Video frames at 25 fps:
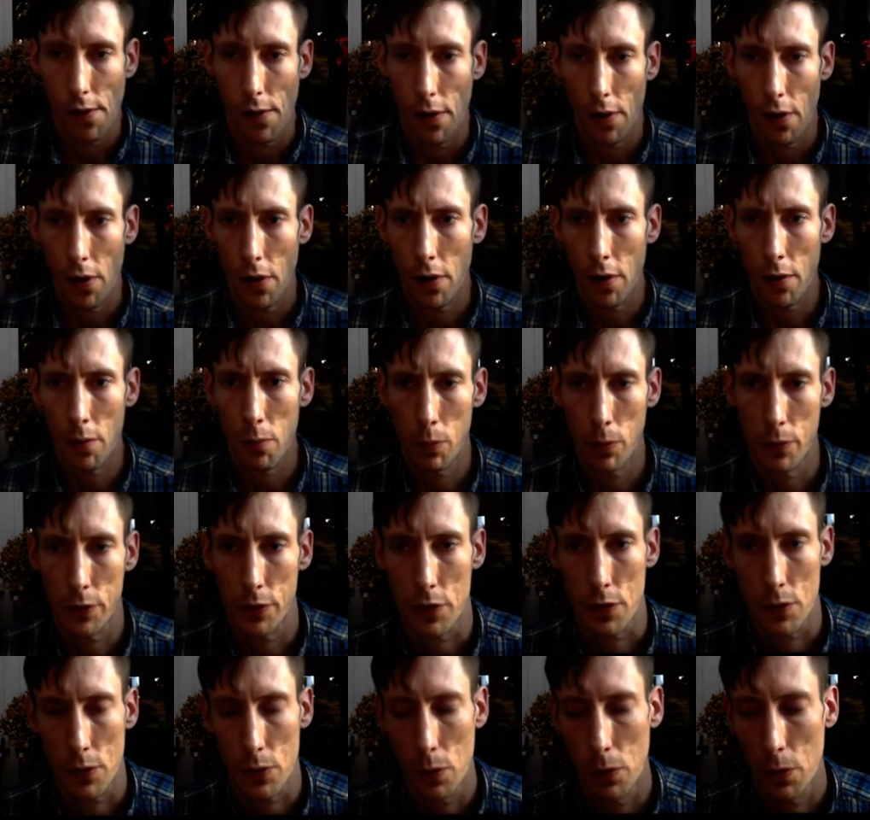I want
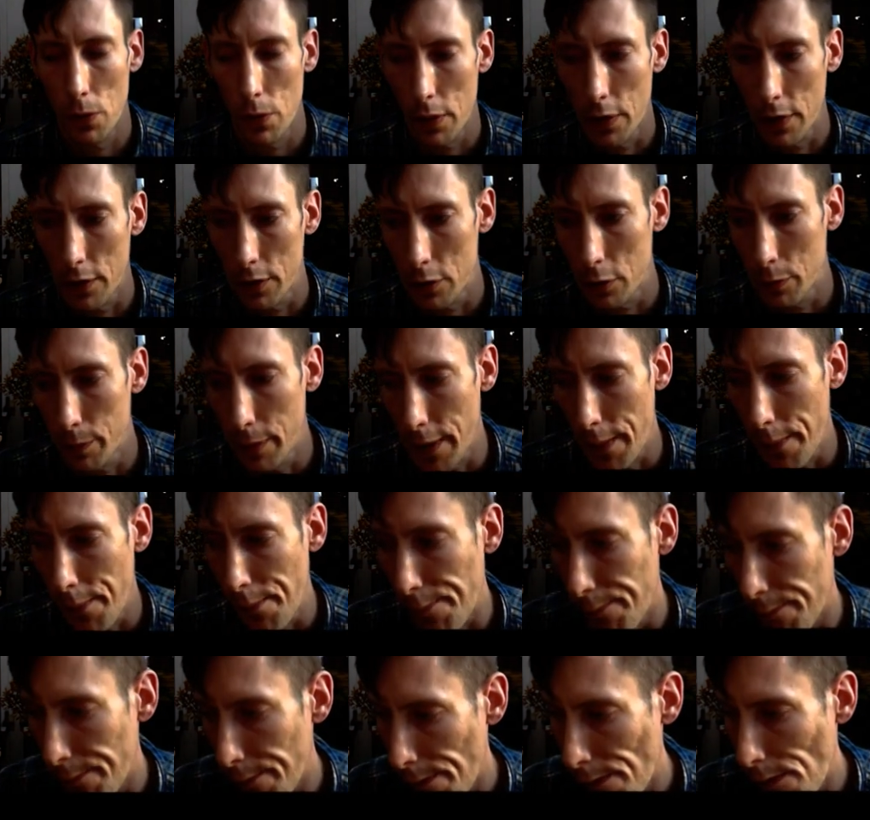to talk a little bit
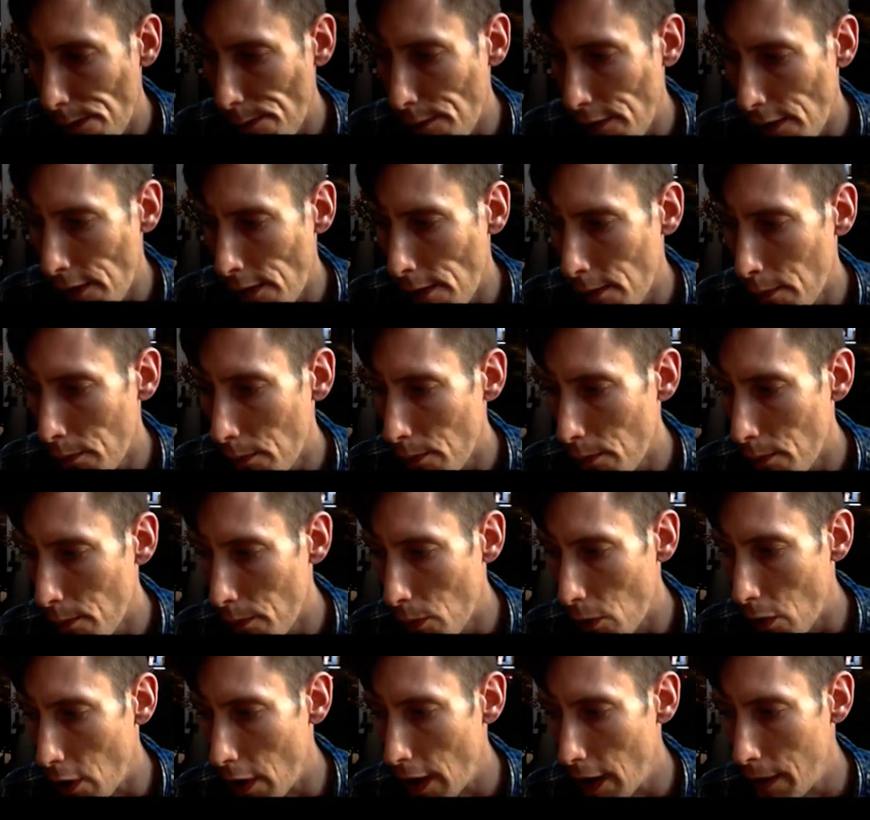about
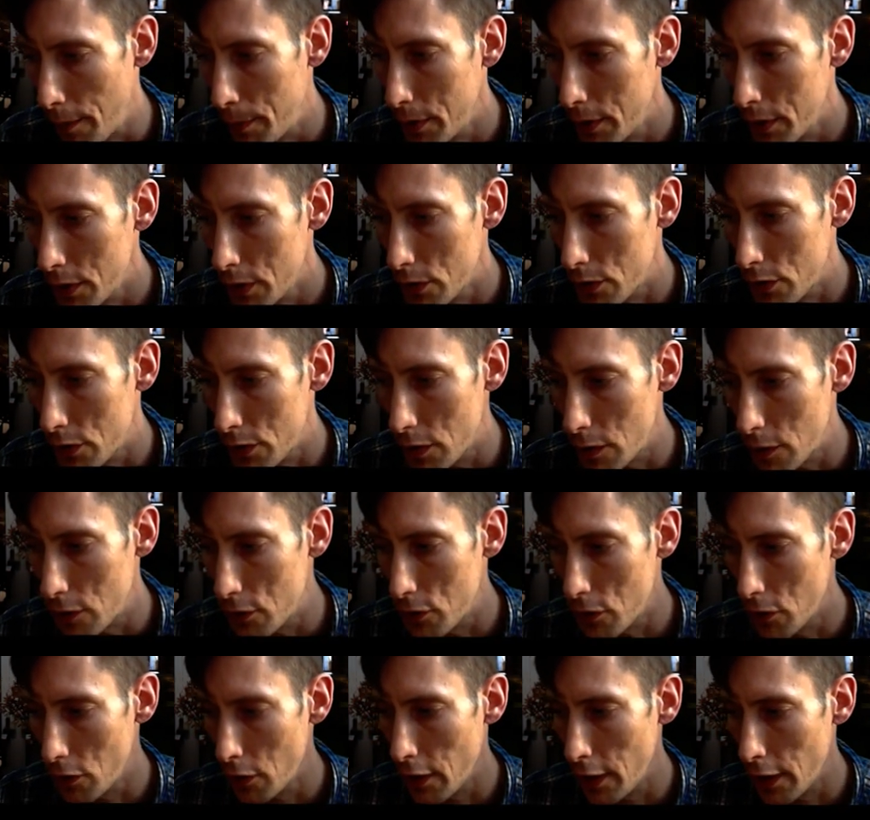what happened
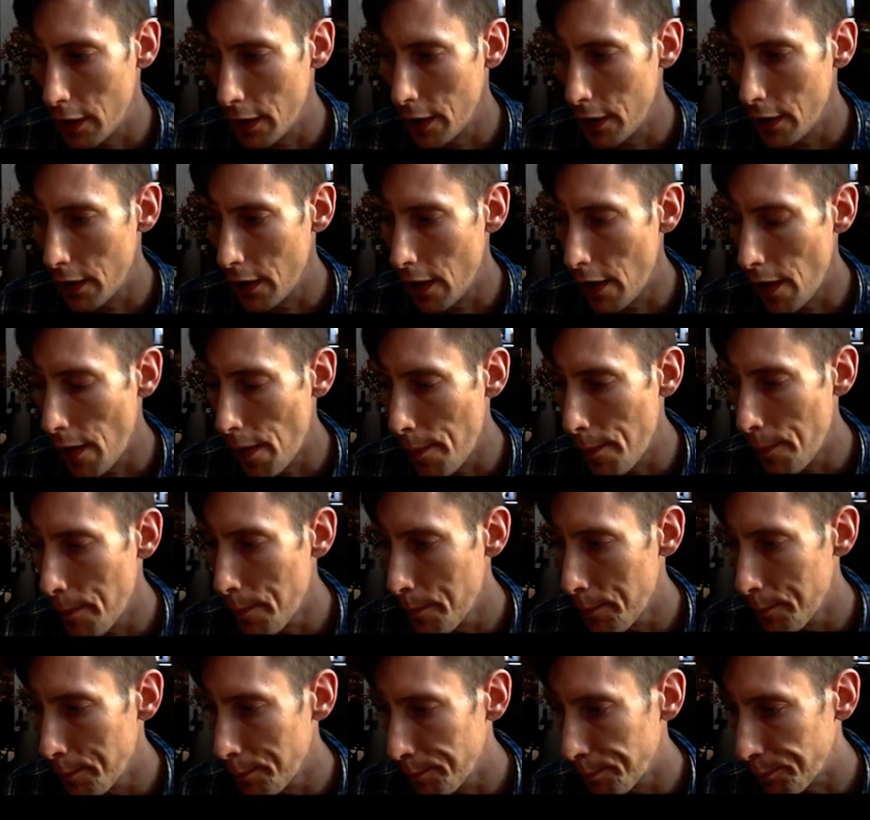
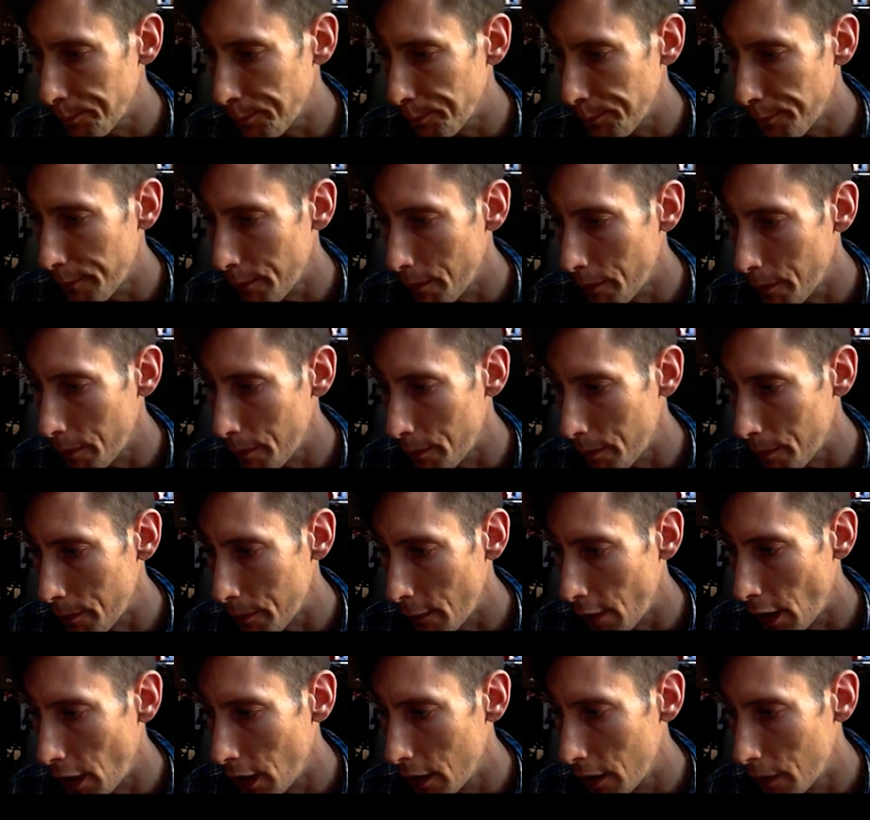during
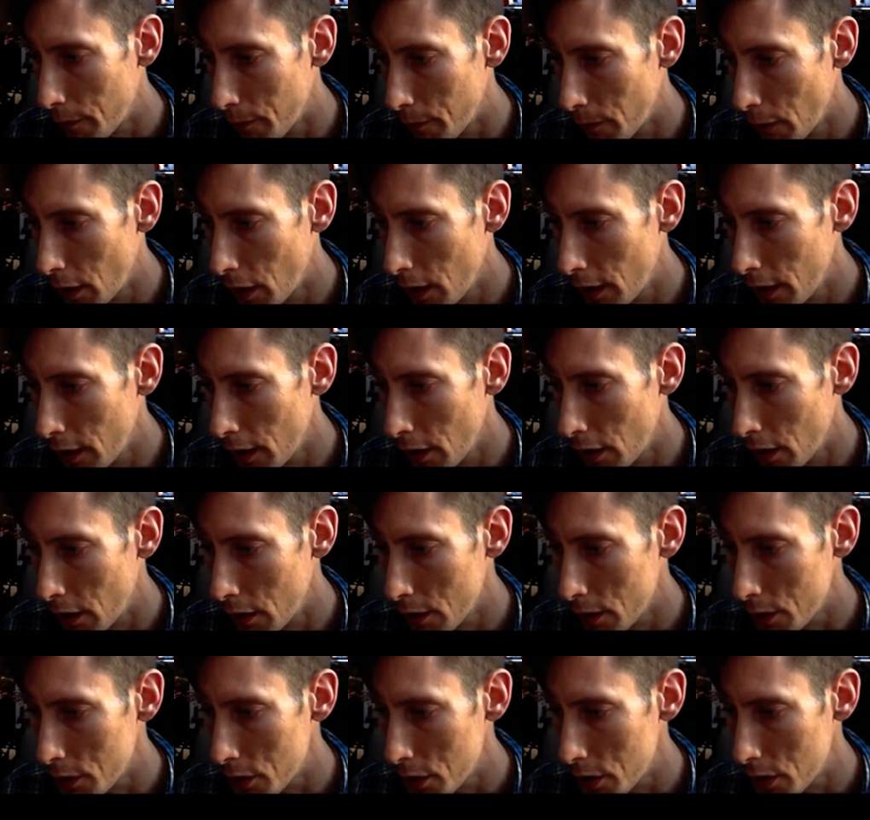my
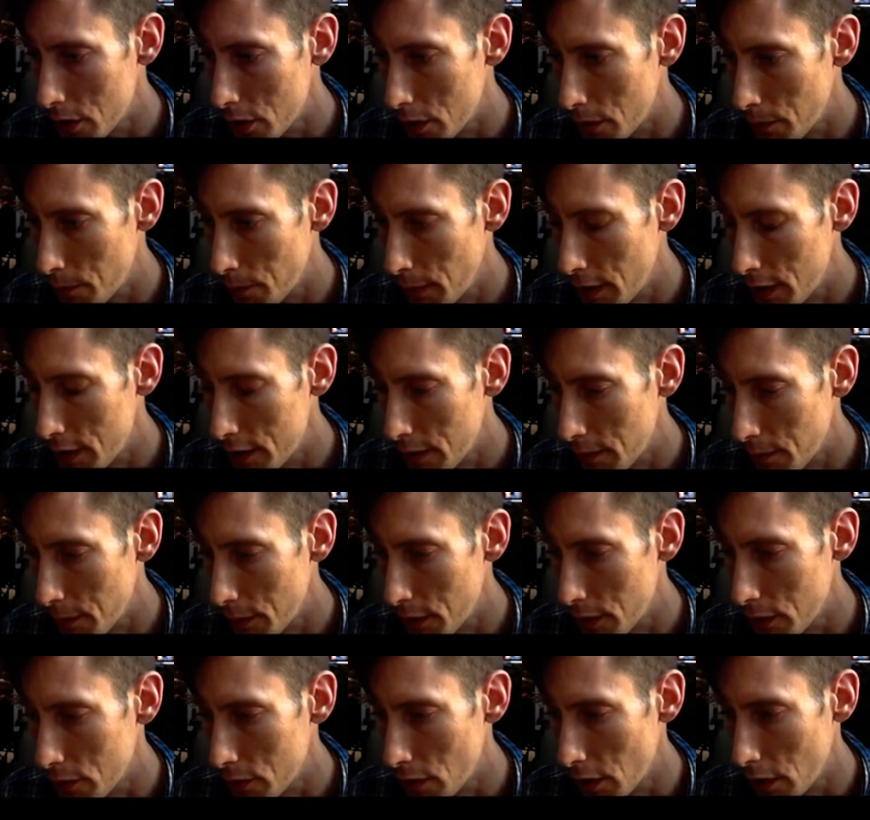last meeting
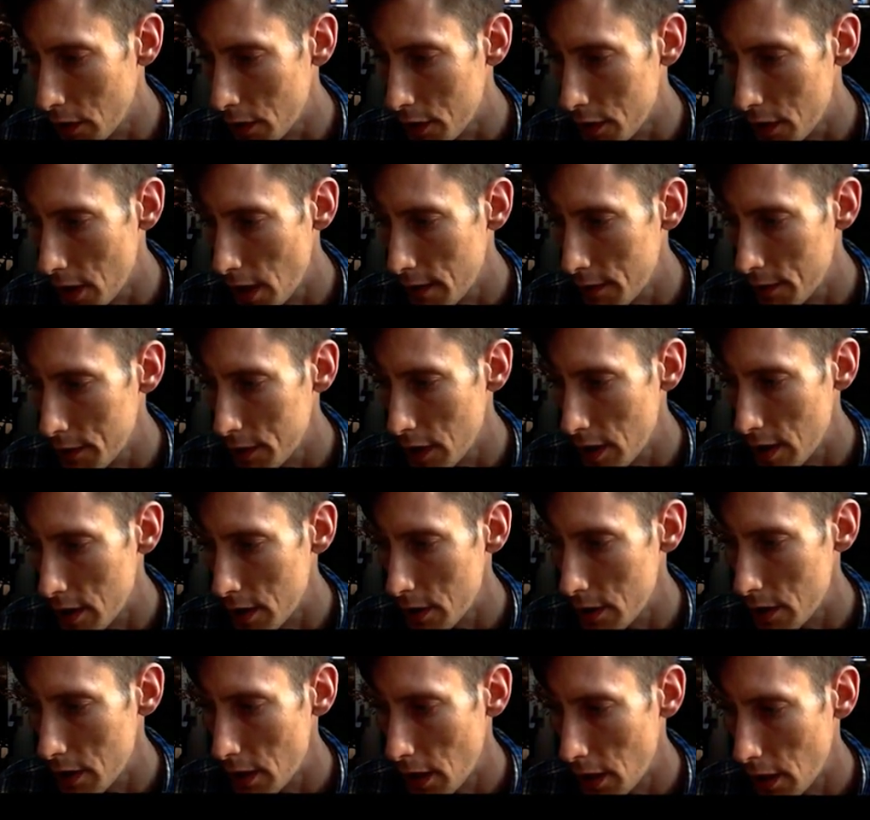with the drug
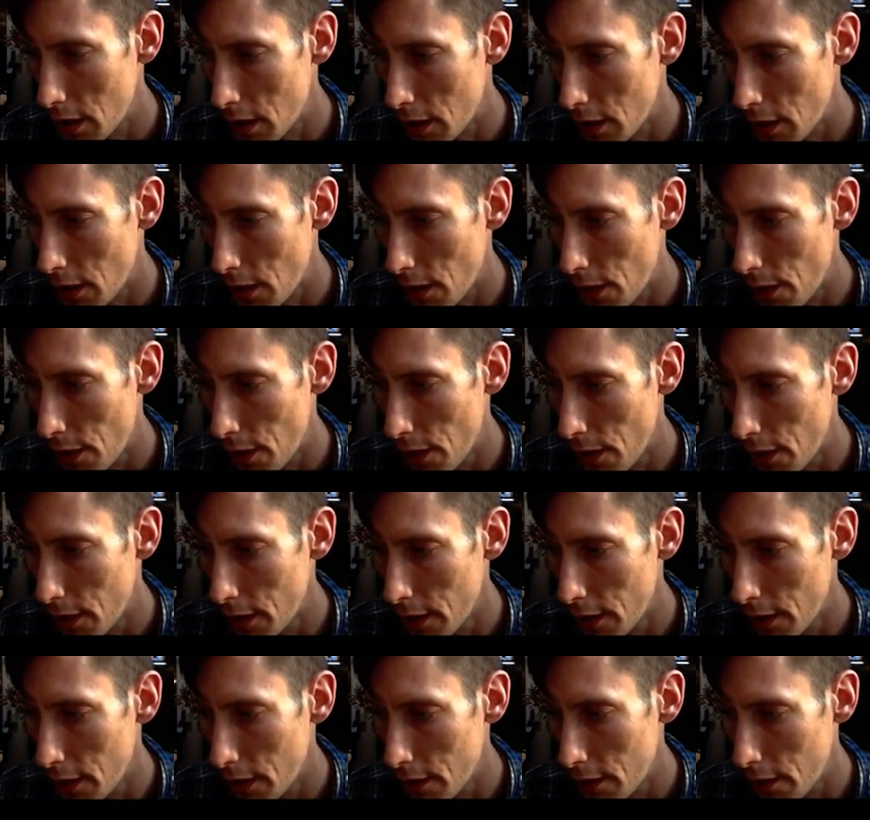services
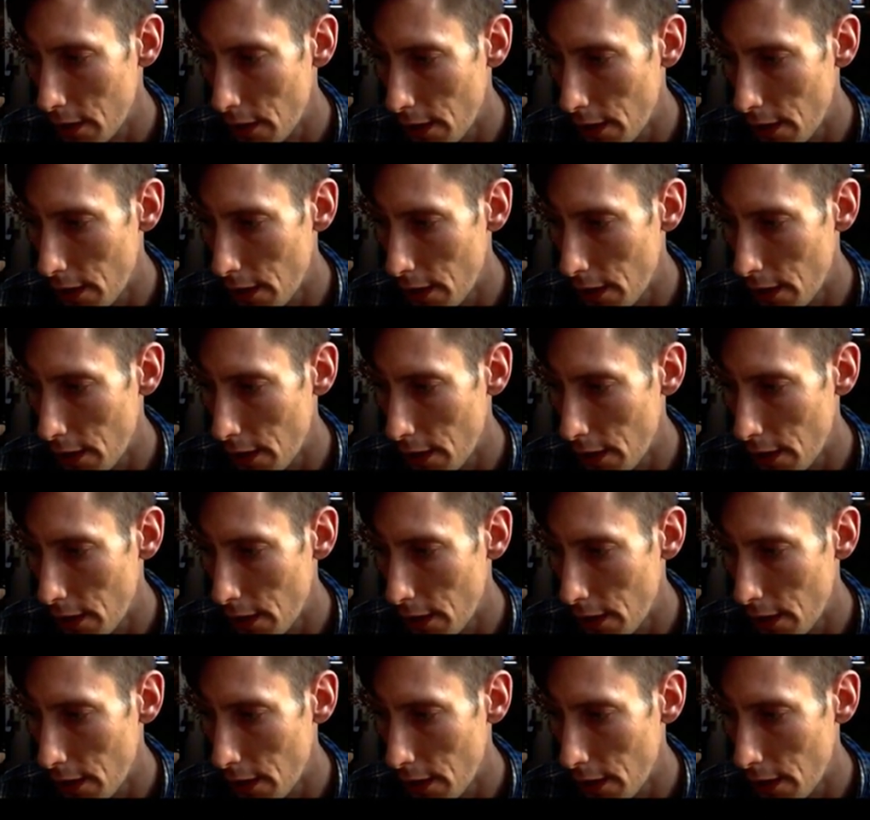that